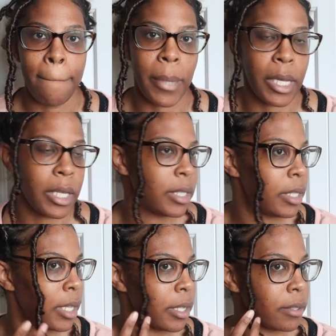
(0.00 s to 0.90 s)
But
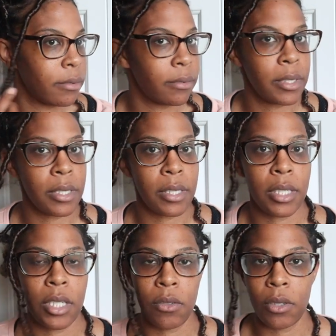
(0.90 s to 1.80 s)
yeah, this is a
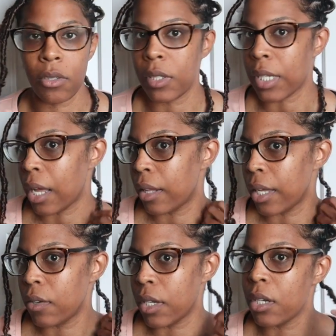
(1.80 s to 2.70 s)
cute little style that
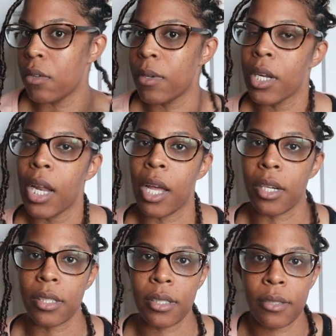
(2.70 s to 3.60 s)
you can do with your
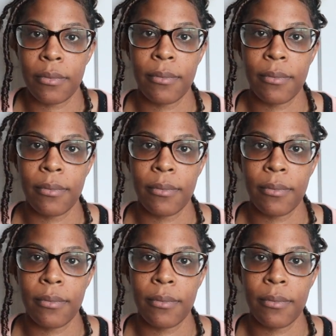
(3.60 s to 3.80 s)
locks.